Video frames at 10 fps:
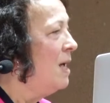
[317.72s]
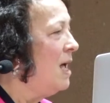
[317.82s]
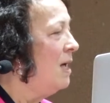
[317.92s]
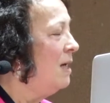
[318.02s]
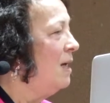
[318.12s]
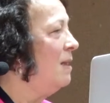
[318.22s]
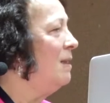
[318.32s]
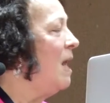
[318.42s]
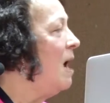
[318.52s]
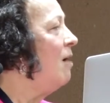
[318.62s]

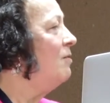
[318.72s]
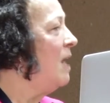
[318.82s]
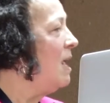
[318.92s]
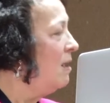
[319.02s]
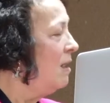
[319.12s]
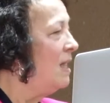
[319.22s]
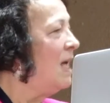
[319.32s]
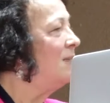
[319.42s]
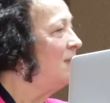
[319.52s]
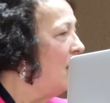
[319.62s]
And now
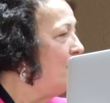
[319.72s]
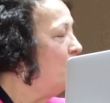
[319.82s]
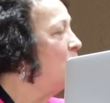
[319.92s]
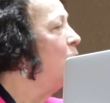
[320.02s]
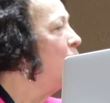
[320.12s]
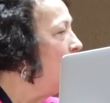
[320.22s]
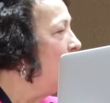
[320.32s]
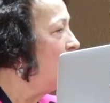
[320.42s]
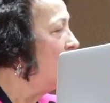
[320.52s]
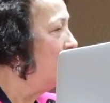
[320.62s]
they put the
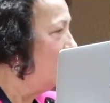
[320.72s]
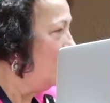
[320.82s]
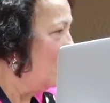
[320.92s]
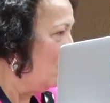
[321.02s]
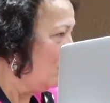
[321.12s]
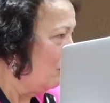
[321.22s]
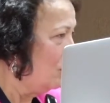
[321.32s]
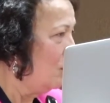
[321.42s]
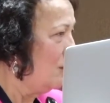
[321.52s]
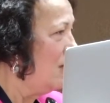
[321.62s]
woman because of
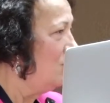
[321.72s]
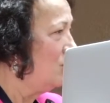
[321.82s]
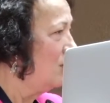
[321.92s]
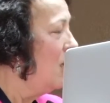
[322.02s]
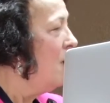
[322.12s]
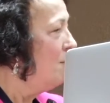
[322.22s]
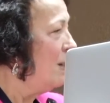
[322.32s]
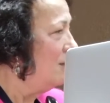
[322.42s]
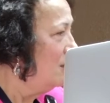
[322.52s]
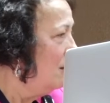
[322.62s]
the partition,
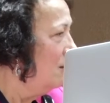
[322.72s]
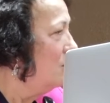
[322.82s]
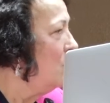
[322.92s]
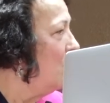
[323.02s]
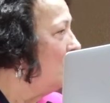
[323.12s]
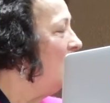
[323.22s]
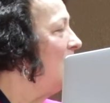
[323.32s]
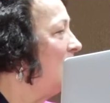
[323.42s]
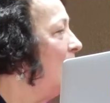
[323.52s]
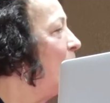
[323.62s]
but
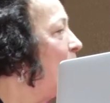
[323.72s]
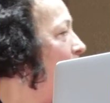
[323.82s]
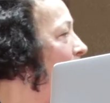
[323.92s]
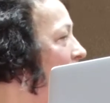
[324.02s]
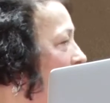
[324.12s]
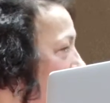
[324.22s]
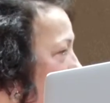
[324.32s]
it's a political